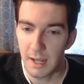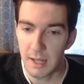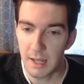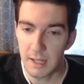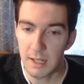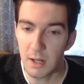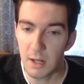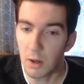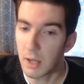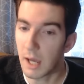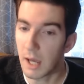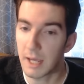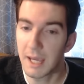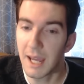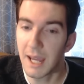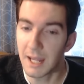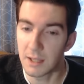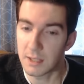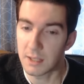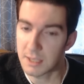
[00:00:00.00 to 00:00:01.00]
You know,
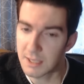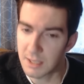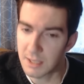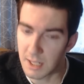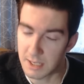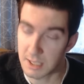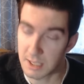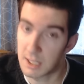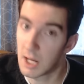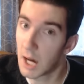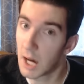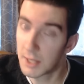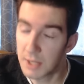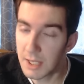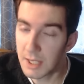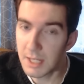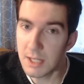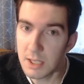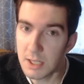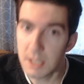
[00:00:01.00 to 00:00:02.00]
again, it's not the
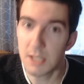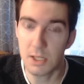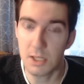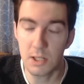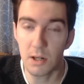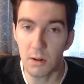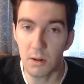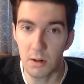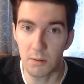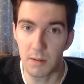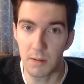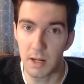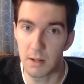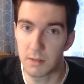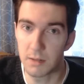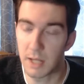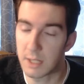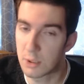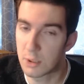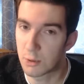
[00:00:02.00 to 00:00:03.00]
easiest
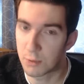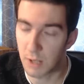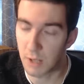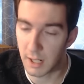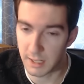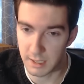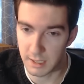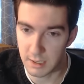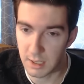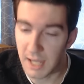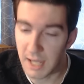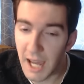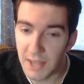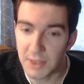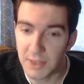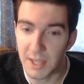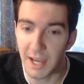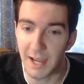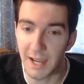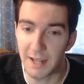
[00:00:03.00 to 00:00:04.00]
turnaround. I tr- I
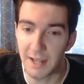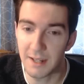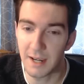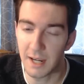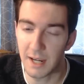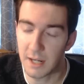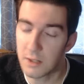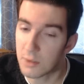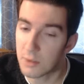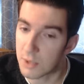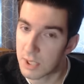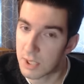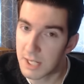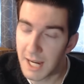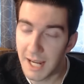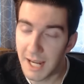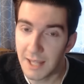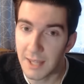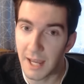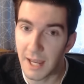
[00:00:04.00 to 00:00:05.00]
get that, I
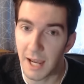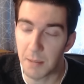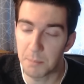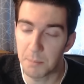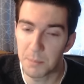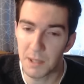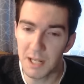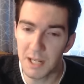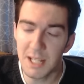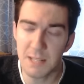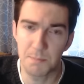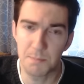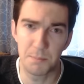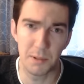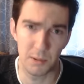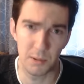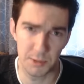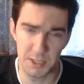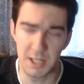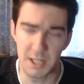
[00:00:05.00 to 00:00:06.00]
understand that, but it's
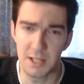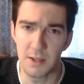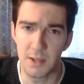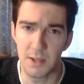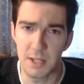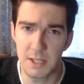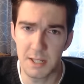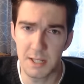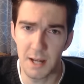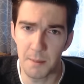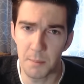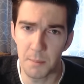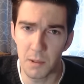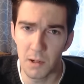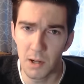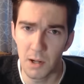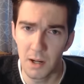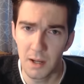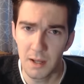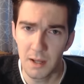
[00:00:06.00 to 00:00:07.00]
built into this
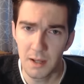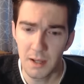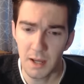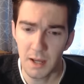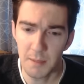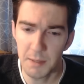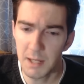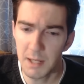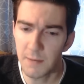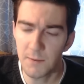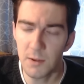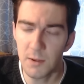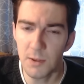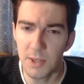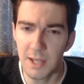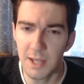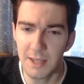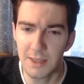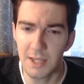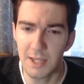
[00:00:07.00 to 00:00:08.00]
number. I mean, if you
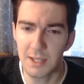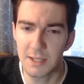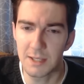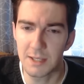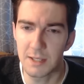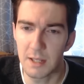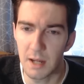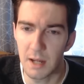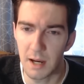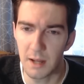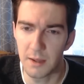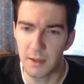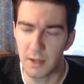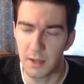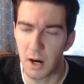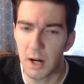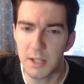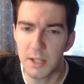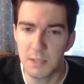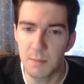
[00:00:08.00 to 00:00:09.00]
think that uh, the
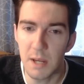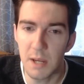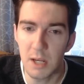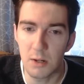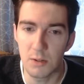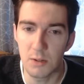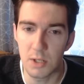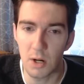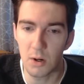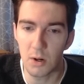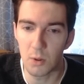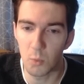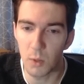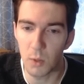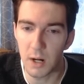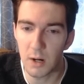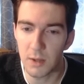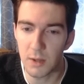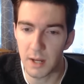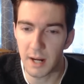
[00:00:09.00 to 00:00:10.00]
odds makers aren't
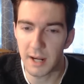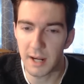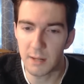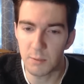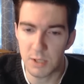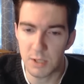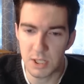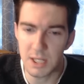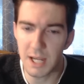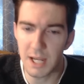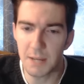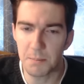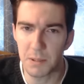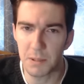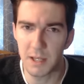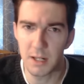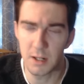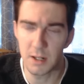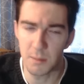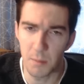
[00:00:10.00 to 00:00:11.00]
aware that Iowa State played
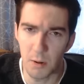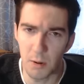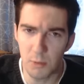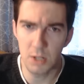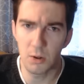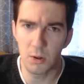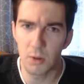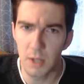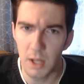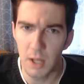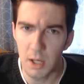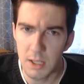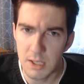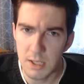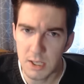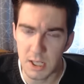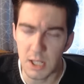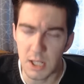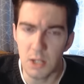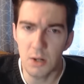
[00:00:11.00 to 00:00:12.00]
an emotional
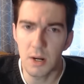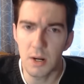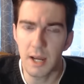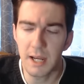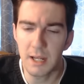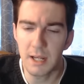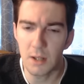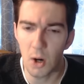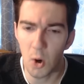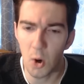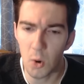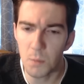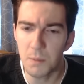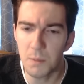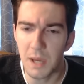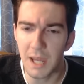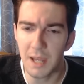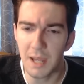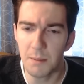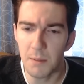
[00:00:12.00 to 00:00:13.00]
senior night home
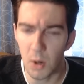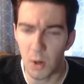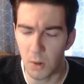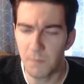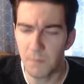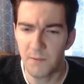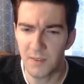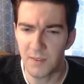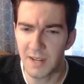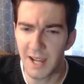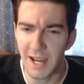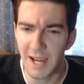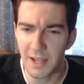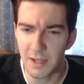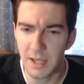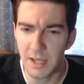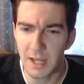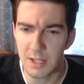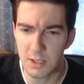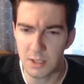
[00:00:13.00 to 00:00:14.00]
game, home
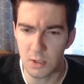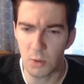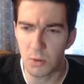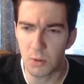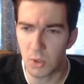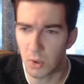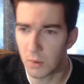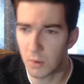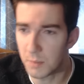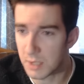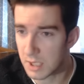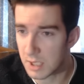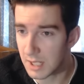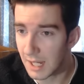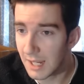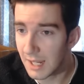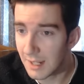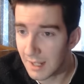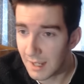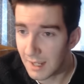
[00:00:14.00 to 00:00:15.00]
finale against Oklahoma
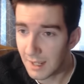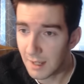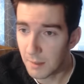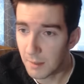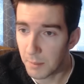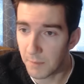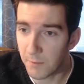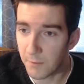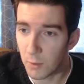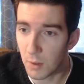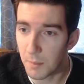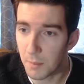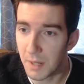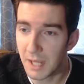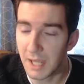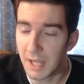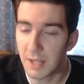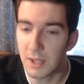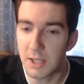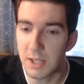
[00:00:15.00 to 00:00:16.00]
State before
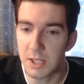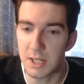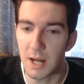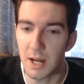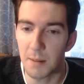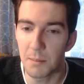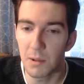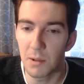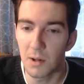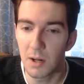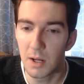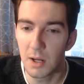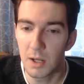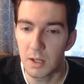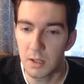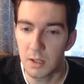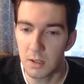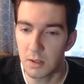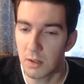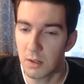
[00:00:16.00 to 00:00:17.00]
making this number,
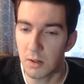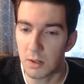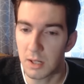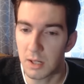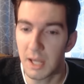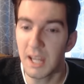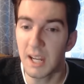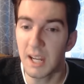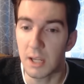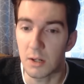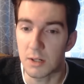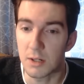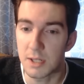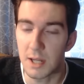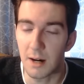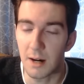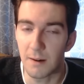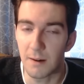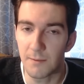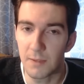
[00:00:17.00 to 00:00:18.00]
you're kidding
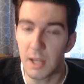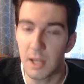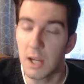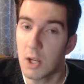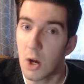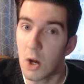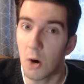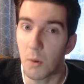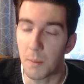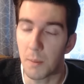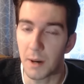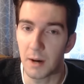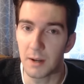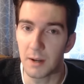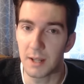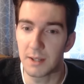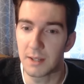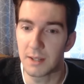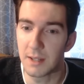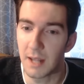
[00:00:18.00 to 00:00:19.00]
yourself. They know about
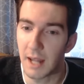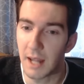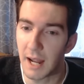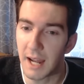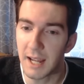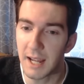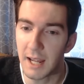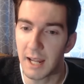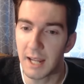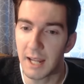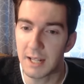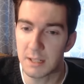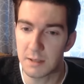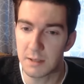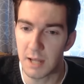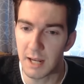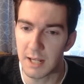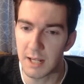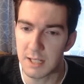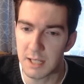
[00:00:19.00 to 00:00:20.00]
it. And it's
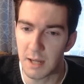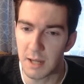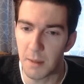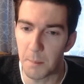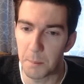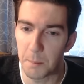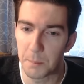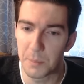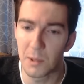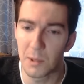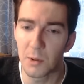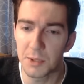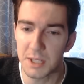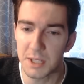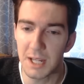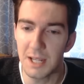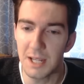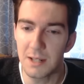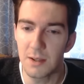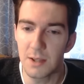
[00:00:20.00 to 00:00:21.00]
and it's built
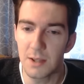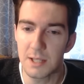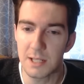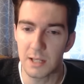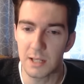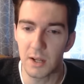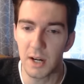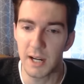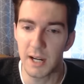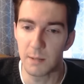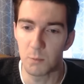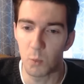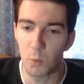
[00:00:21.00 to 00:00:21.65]
into this line.